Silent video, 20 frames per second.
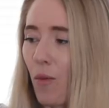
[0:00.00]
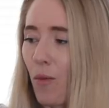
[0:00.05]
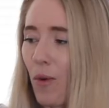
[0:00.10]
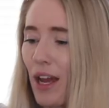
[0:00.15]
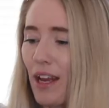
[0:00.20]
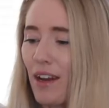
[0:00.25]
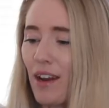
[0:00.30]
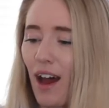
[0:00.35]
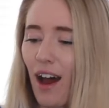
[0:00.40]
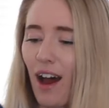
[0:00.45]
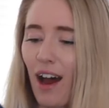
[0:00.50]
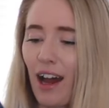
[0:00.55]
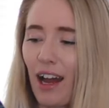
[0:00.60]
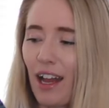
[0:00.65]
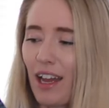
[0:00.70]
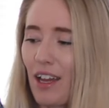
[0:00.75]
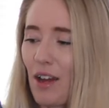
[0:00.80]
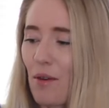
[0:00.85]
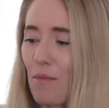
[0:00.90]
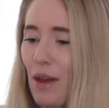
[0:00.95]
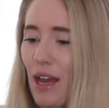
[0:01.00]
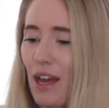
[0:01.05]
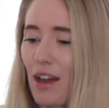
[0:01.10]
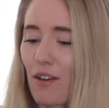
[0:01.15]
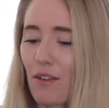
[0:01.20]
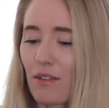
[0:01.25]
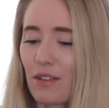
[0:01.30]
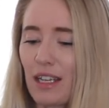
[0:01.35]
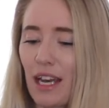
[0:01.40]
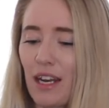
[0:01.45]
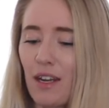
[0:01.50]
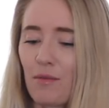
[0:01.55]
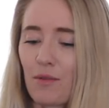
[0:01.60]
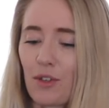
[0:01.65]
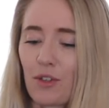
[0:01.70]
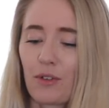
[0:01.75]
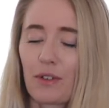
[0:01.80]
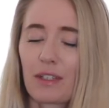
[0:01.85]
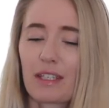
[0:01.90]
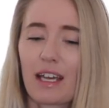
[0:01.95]
When I pick denim
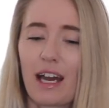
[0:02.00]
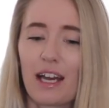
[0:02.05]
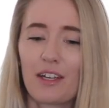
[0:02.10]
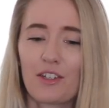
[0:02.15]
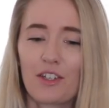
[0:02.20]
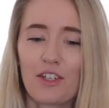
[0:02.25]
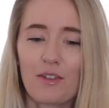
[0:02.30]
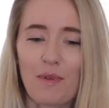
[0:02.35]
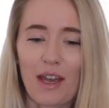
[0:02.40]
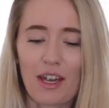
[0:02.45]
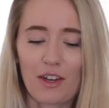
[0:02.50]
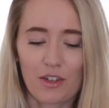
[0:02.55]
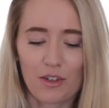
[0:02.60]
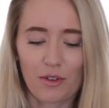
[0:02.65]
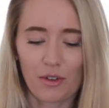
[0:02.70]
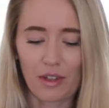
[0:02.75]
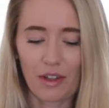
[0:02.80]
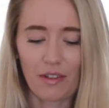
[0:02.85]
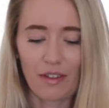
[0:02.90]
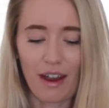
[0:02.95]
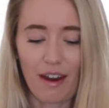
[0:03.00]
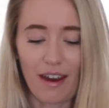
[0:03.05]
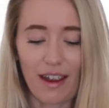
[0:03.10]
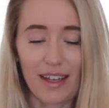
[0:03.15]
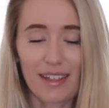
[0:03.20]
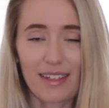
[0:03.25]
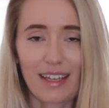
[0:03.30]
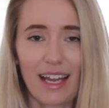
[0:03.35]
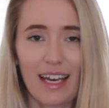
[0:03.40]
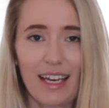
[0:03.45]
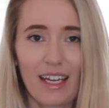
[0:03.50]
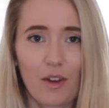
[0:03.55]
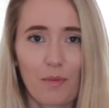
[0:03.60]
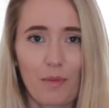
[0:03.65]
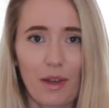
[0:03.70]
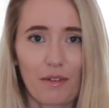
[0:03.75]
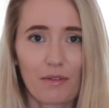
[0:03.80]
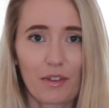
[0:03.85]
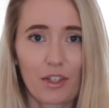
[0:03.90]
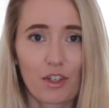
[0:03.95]
shorts, I do make sure that there is a
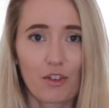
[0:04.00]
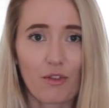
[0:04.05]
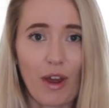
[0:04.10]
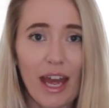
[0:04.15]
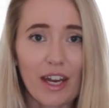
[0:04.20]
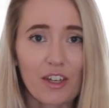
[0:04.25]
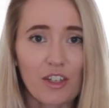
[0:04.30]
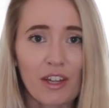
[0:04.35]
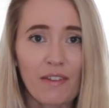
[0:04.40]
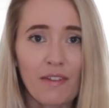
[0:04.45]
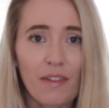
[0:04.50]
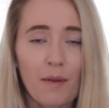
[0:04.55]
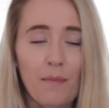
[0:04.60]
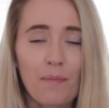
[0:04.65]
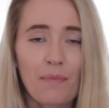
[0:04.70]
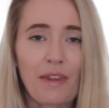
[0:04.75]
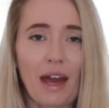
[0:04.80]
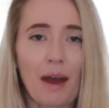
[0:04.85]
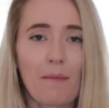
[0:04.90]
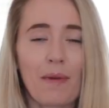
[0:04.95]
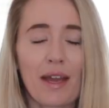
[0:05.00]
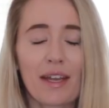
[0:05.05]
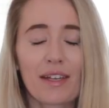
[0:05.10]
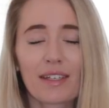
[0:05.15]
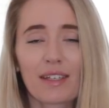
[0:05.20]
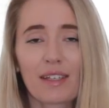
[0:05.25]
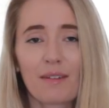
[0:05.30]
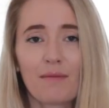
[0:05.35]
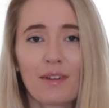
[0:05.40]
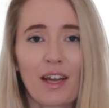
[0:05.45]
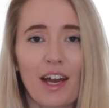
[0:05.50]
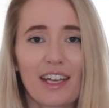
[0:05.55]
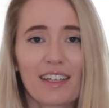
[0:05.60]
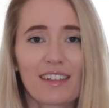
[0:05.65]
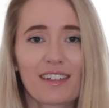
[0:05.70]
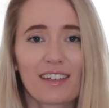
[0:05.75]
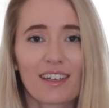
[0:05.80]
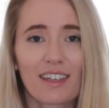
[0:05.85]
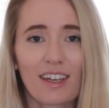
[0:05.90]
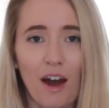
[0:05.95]
little bit of stretch in them that makes them
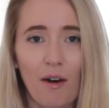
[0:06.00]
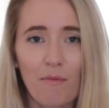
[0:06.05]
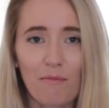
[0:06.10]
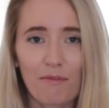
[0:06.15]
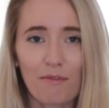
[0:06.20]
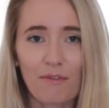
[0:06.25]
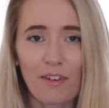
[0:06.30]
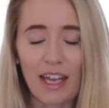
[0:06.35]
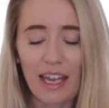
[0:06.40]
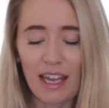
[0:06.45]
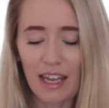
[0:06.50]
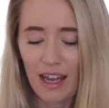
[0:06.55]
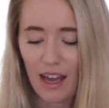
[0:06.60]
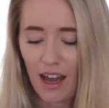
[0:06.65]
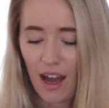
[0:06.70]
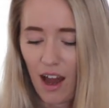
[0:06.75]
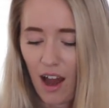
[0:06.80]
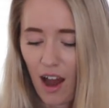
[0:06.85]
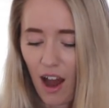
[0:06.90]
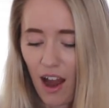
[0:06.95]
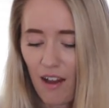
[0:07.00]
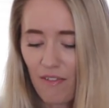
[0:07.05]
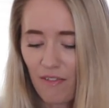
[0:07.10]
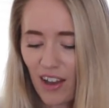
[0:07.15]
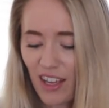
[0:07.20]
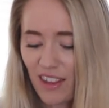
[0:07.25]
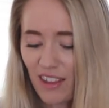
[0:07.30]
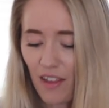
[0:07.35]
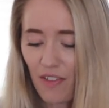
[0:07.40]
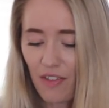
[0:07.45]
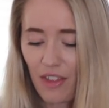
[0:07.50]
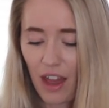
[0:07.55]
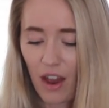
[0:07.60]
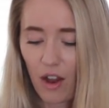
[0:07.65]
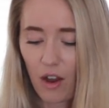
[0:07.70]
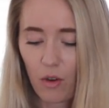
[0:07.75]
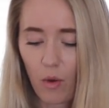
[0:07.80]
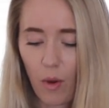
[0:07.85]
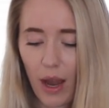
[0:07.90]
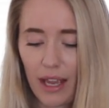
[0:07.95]
nice and comfy. I find that
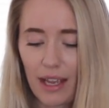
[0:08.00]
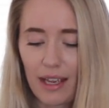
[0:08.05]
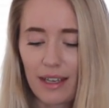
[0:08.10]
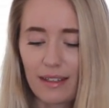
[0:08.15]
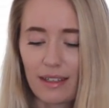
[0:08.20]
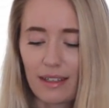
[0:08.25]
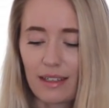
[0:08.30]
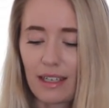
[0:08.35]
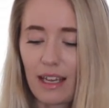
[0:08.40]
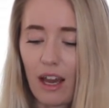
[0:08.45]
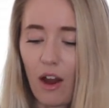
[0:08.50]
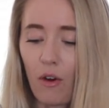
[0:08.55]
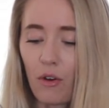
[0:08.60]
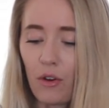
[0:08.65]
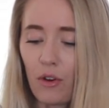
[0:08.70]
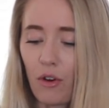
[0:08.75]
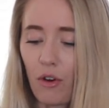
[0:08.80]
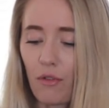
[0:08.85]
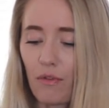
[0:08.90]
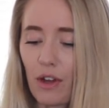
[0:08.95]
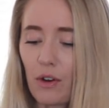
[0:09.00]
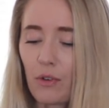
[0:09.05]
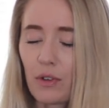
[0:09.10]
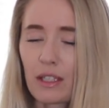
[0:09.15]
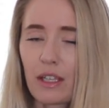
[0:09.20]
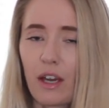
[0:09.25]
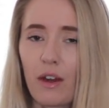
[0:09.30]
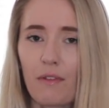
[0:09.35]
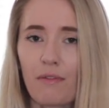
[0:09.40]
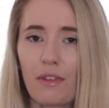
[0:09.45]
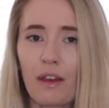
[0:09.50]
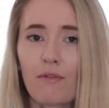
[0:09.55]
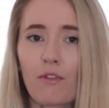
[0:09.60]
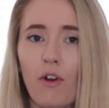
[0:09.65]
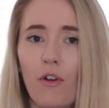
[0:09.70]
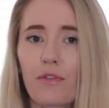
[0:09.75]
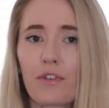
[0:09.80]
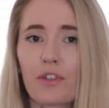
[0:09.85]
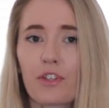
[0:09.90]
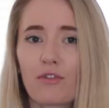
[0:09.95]
they are quite easy to get on and off and also if they've
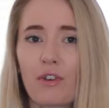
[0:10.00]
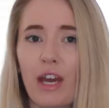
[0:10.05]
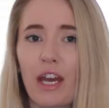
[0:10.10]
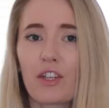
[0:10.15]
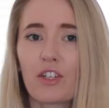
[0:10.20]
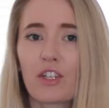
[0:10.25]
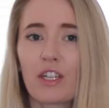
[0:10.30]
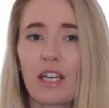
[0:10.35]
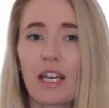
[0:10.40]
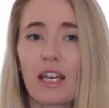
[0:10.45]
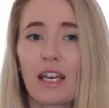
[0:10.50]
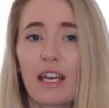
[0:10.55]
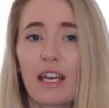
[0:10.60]
got the stretch